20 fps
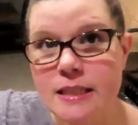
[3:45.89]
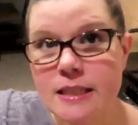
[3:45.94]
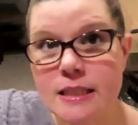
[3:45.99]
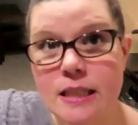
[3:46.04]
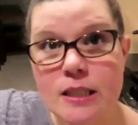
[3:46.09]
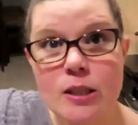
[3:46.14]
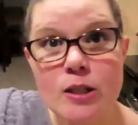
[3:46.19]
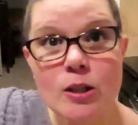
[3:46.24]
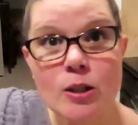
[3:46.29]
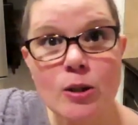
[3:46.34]

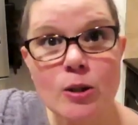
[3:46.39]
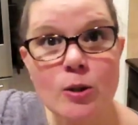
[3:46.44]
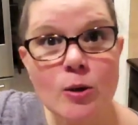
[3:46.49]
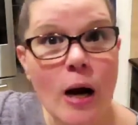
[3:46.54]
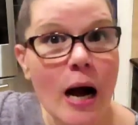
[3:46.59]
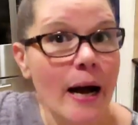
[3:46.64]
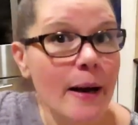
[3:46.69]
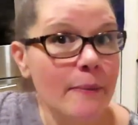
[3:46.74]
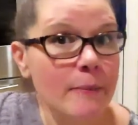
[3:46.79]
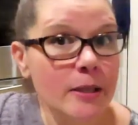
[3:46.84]
So
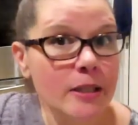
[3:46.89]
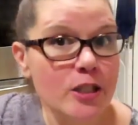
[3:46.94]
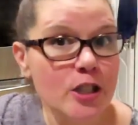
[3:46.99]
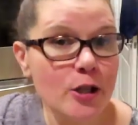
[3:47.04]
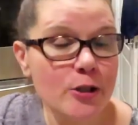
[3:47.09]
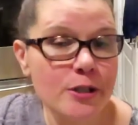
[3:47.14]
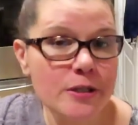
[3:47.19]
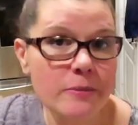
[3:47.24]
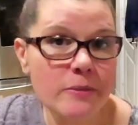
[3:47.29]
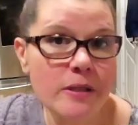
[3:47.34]
I'm going to show
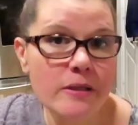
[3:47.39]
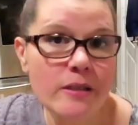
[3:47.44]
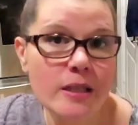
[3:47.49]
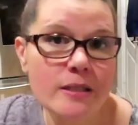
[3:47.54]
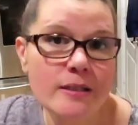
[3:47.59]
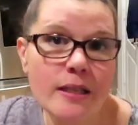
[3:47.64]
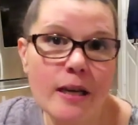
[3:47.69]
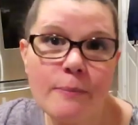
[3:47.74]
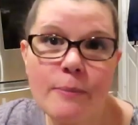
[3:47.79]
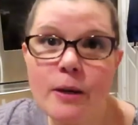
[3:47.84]
you some of the
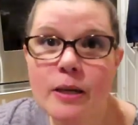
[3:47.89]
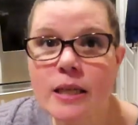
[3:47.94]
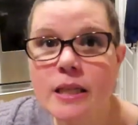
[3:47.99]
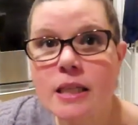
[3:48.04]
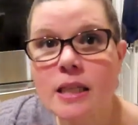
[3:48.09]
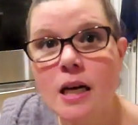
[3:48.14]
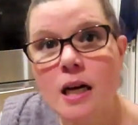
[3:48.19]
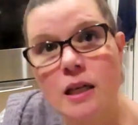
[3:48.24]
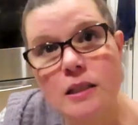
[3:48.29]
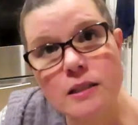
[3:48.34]
things that I bought
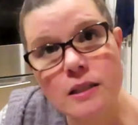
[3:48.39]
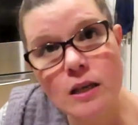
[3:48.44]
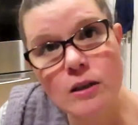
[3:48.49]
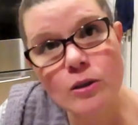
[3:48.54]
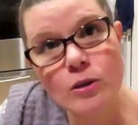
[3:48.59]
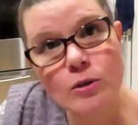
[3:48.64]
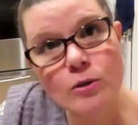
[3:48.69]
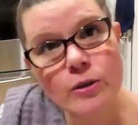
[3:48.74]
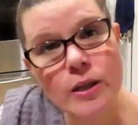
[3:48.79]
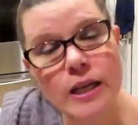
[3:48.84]
at
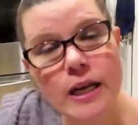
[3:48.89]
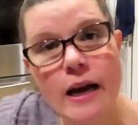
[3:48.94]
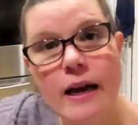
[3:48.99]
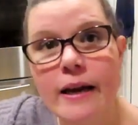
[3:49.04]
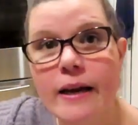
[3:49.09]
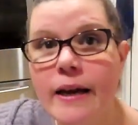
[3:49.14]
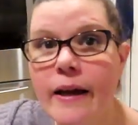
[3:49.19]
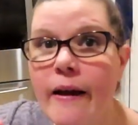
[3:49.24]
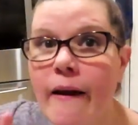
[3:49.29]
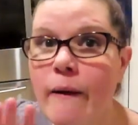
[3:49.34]
Costco that I
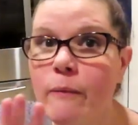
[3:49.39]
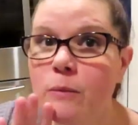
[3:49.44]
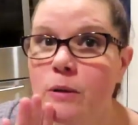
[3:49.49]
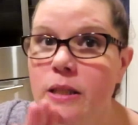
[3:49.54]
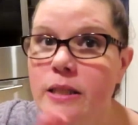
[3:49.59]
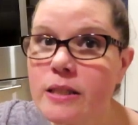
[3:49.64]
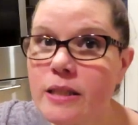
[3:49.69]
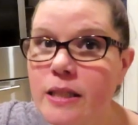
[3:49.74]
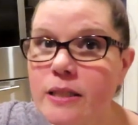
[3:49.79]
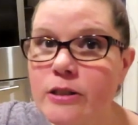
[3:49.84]
am
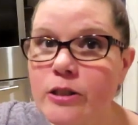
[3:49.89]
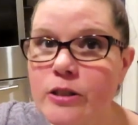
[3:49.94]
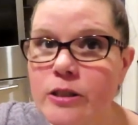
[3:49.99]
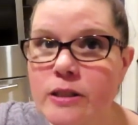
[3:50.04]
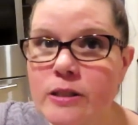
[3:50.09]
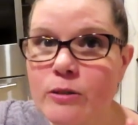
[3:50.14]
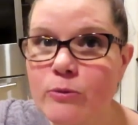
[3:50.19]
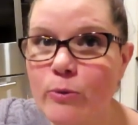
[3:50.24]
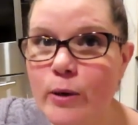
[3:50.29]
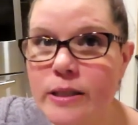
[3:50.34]
lending to
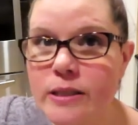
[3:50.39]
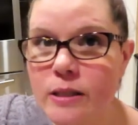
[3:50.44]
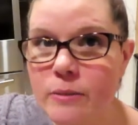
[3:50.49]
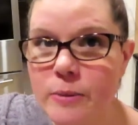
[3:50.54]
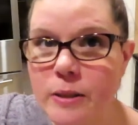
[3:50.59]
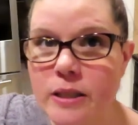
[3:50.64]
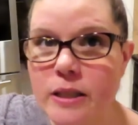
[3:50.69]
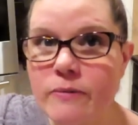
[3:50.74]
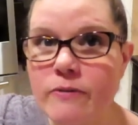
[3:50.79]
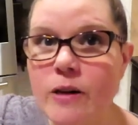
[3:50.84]
this
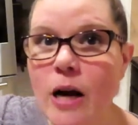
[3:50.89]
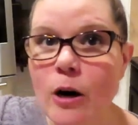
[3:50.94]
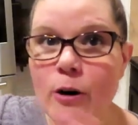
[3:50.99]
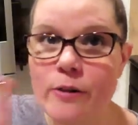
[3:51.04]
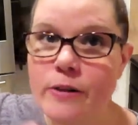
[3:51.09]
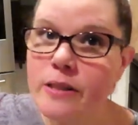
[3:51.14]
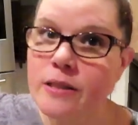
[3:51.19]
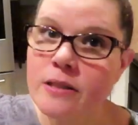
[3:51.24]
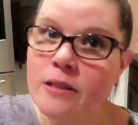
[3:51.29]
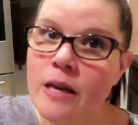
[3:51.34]
recipe, or
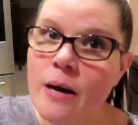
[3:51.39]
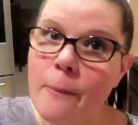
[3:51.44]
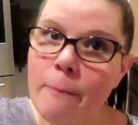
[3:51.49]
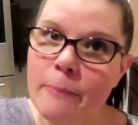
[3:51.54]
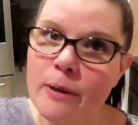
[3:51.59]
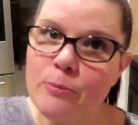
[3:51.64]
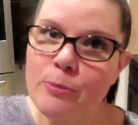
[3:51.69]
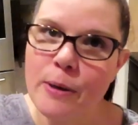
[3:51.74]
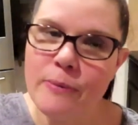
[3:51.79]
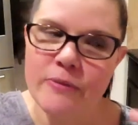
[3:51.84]
this
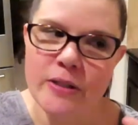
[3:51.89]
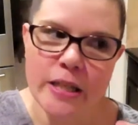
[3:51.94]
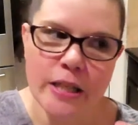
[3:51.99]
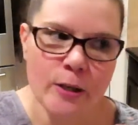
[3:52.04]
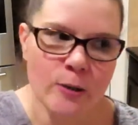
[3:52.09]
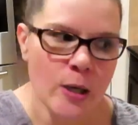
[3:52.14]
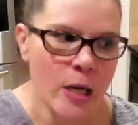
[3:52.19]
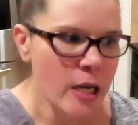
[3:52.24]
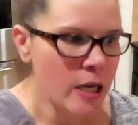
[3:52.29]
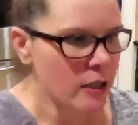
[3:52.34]
meal prep
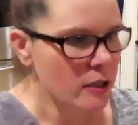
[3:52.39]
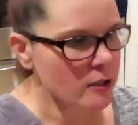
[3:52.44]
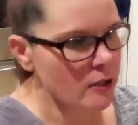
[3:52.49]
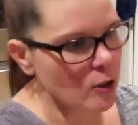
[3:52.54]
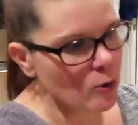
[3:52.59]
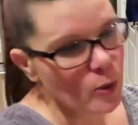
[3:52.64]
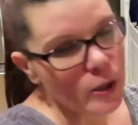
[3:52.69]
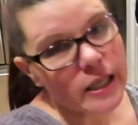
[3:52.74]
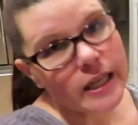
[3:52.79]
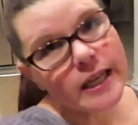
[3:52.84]
video.
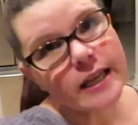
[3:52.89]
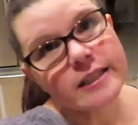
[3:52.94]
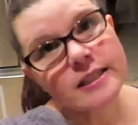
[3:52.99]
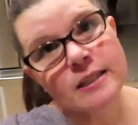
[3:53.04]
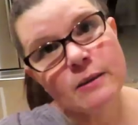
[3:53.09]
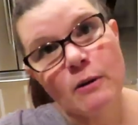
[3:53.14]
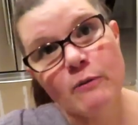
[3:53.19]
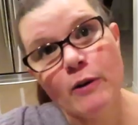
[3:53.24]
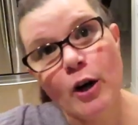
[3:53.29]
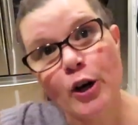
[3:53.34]
So we're going to get
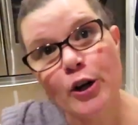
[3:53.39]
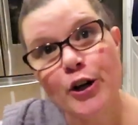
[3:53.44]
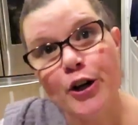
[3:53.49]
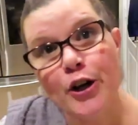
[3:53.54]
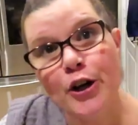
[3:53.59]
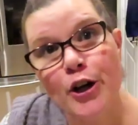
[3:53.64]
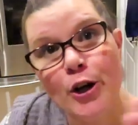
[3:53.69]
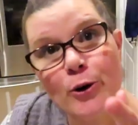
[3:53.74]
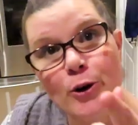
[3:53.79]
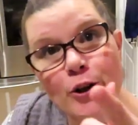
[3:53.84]
some of our
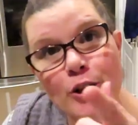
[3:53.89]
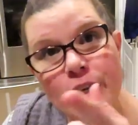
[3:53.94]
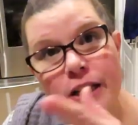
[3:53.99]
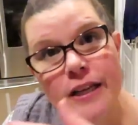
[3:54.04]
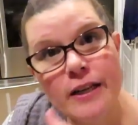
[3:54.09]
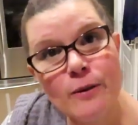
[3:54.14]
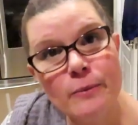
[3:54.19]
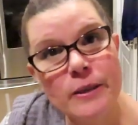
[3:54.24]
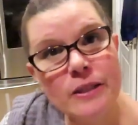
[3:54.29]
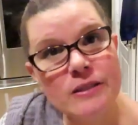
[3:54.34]
no-cook
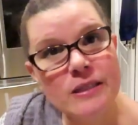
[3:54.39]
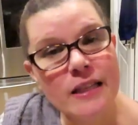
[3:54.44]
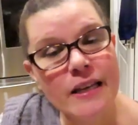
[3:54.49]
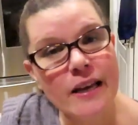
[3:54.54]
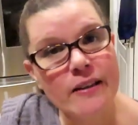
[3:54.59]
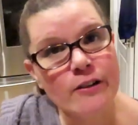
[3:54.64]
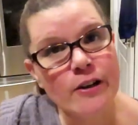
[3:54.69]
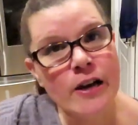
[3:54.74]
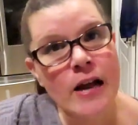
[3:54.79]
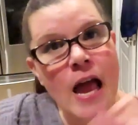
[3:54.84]
keto meals
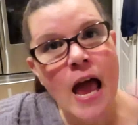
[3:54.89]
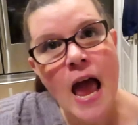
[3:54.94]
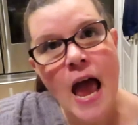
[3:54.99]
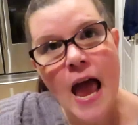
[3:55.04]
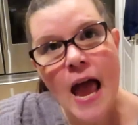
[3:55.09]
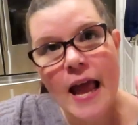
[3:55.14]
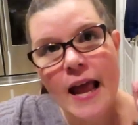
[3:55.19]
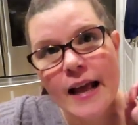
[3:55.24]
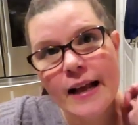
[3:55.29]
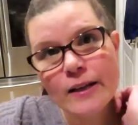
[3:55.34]
together,
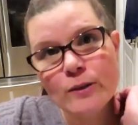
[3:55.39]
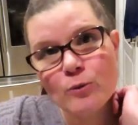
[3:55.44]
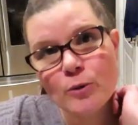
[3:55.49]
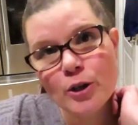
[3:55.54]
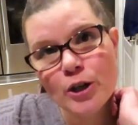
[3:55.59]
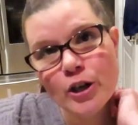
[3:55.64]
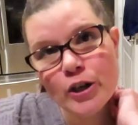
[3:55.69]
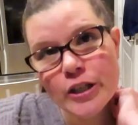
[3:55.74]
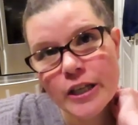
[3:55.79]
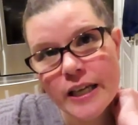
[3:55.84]
and
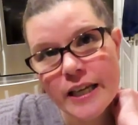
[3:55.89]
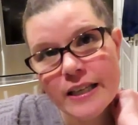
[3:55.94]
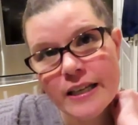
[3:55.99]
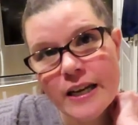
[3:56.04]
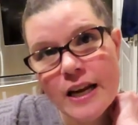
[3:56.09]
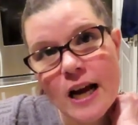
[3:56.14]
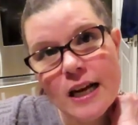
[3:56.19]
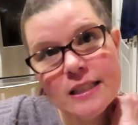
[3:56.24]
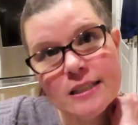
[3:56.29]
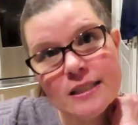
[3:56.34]
we're going to get
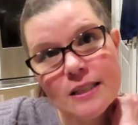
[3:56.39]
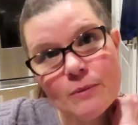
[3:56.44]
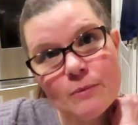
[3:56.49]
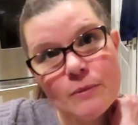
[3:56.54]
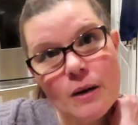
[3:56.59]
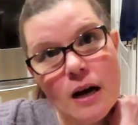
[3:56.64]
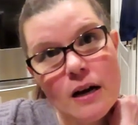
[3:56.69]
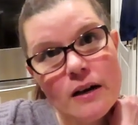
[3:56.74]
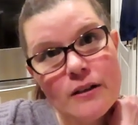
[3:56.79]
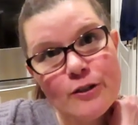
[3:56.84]
some
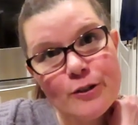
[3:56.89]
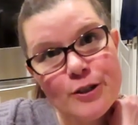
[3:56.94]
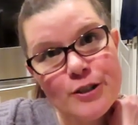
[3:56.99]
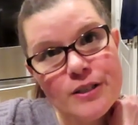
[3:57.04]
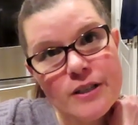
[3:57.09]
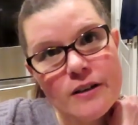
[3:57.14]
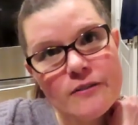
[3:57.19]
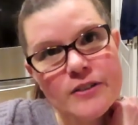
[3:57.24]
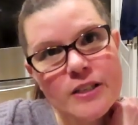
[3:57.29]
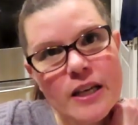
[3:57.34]
other
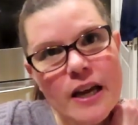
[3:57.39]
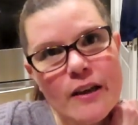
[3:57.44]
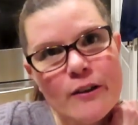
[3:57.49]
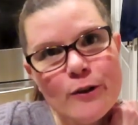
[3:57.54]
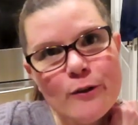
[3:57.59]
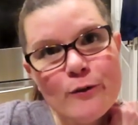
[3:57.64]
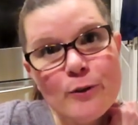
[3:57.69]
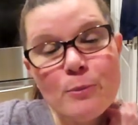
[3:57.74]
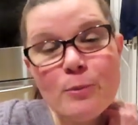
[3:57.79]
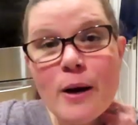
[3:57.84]
stuff
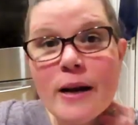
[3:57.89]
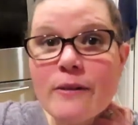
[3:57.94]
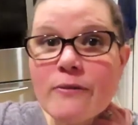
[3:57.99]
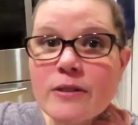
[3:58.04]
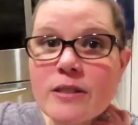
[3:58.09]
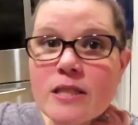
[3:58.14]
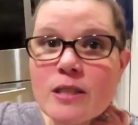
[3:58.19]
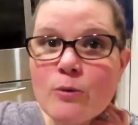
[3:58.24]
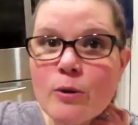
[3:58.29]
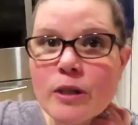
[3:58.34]
together for
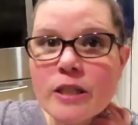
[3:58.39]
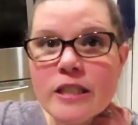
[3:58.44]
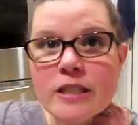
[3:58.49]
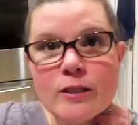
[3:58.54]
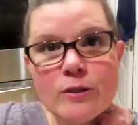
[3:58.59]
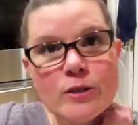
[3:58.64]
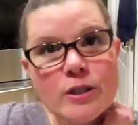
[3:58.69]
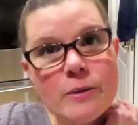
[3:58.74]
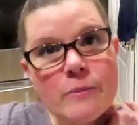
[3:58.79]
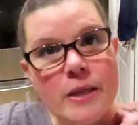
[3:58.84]
breakfast. We're going to
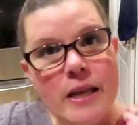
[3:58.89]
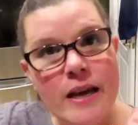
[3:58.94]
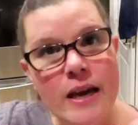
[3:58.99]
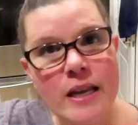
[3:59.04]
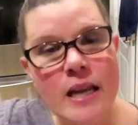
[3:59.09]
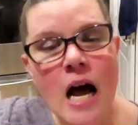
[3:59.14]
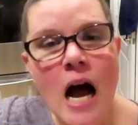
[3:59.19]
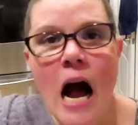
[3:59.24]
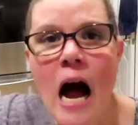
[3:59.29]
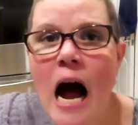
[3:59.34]
do some of
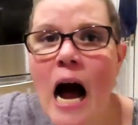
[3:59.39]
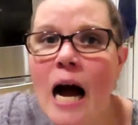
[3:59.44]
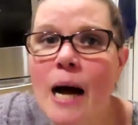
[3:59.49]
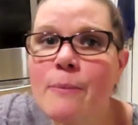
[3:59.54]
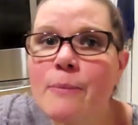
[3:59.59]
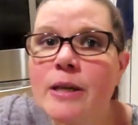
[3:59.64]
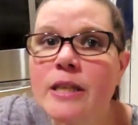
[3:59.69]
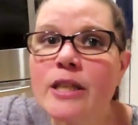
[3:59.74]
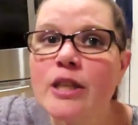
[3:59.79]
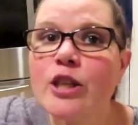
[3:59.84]
that.
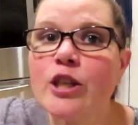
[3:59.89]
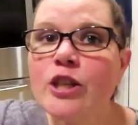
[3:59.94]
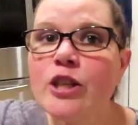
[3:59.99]
I'm going to